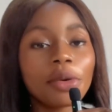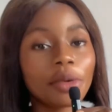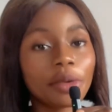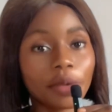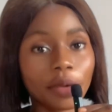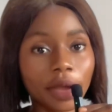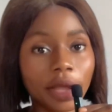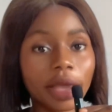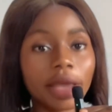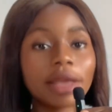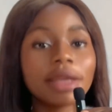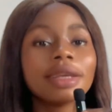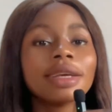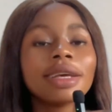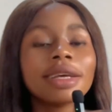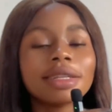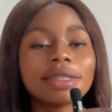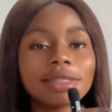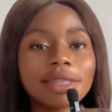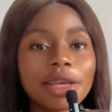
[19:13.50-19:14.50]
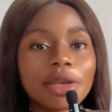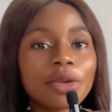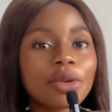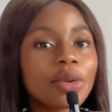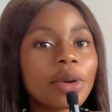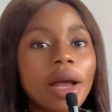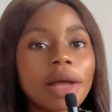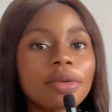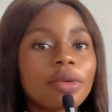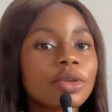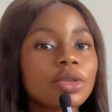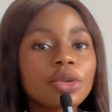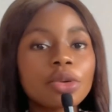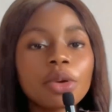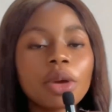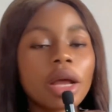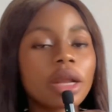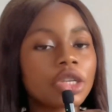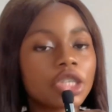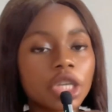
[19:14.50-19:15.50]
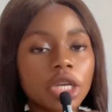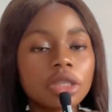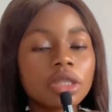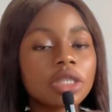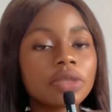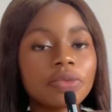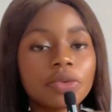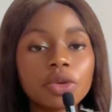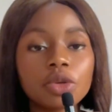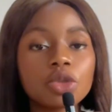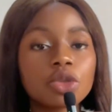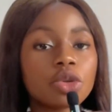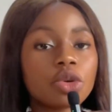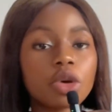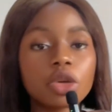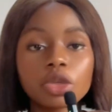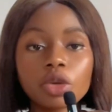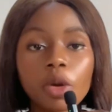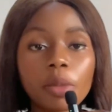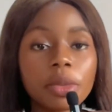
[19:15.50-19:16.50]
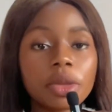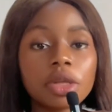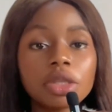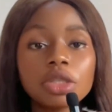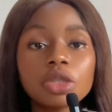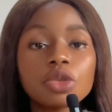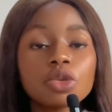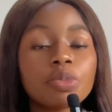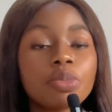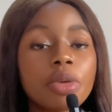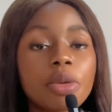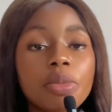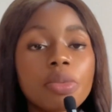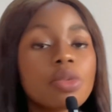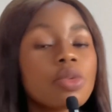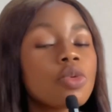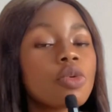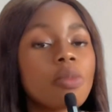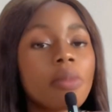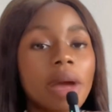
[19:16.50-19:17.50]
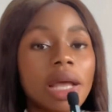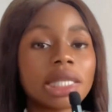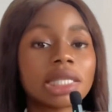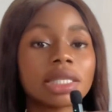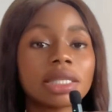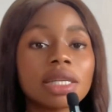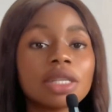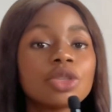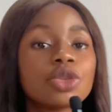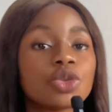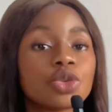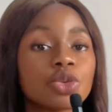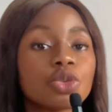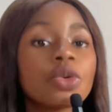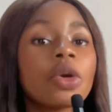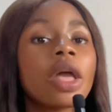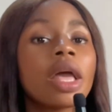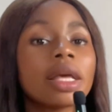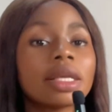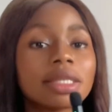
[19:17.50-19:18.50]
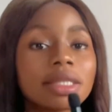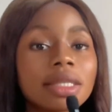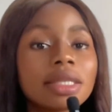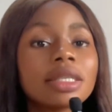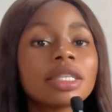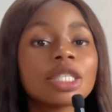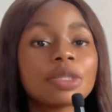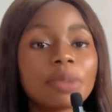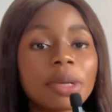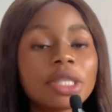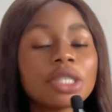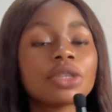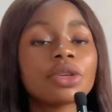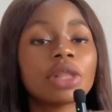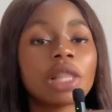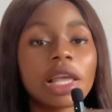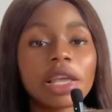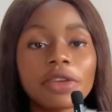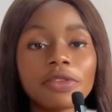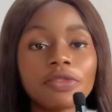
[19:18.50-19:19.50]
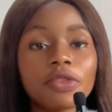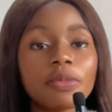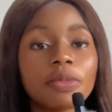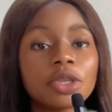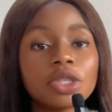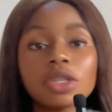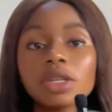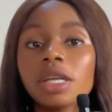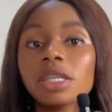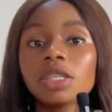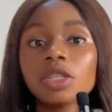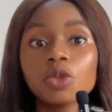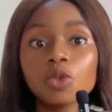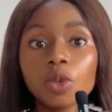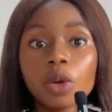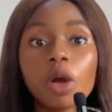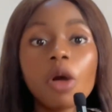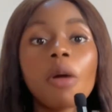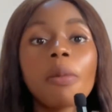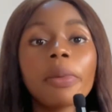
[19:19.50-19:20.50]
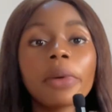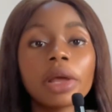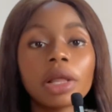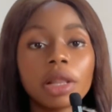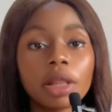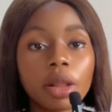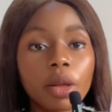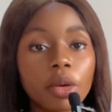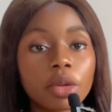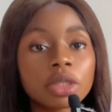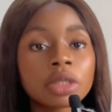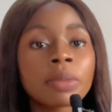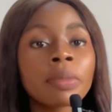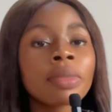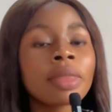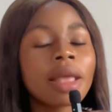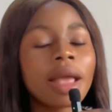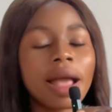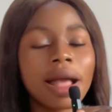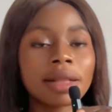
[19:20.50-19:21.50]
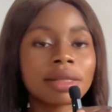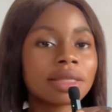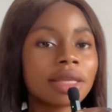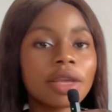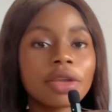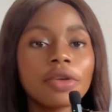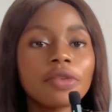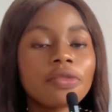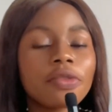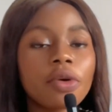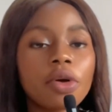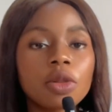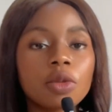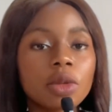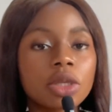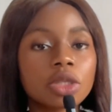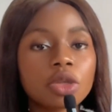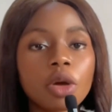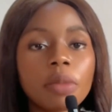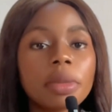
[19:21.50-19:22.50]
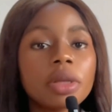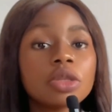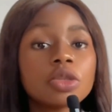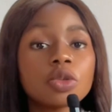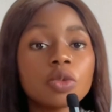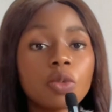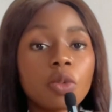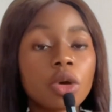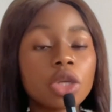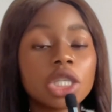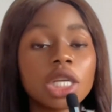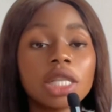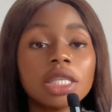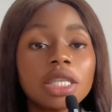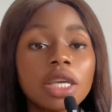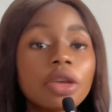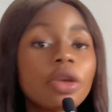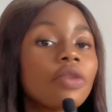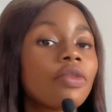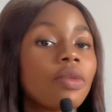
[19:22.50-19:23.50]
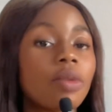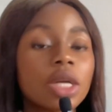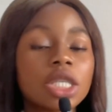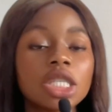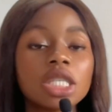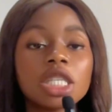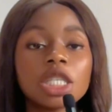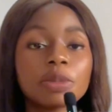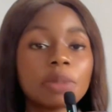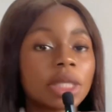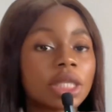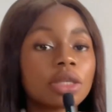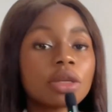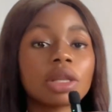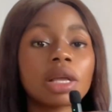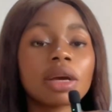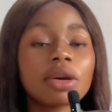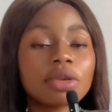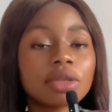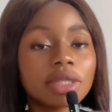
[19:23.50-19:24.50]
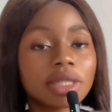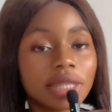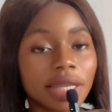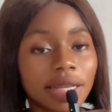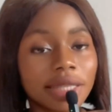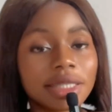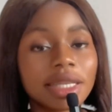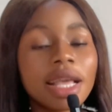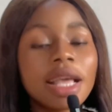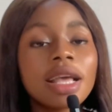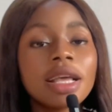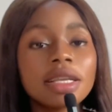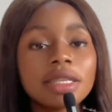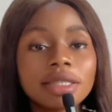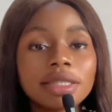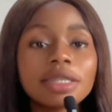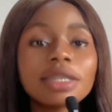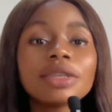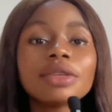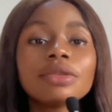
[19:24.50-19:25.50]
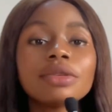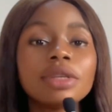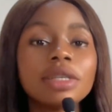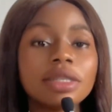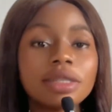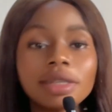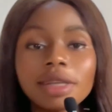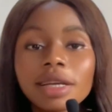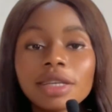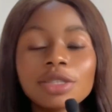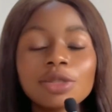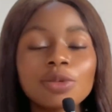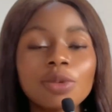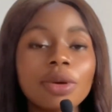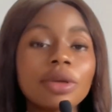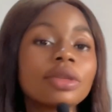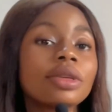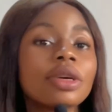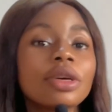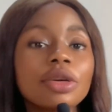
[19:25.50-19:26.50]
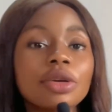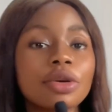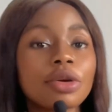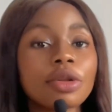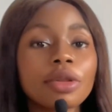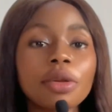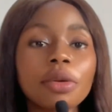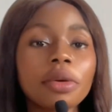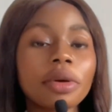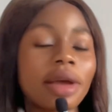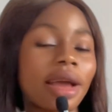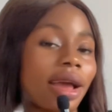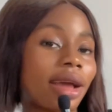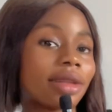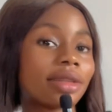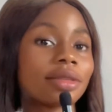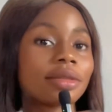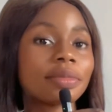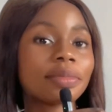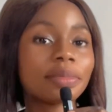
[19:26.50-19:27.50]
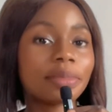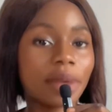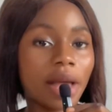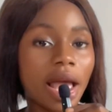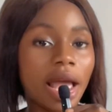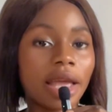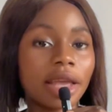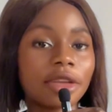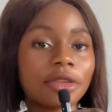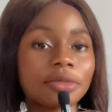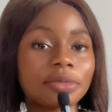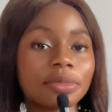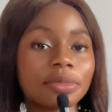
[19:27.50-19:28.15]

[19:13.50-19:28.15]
Okay, thank you. And also, you can share this video to your community, to people who might need to see this particular information, as it will help a lot. And thank you for always coming to watch, and thank you for watching this particular content. See you in the next one. Good luck and bye.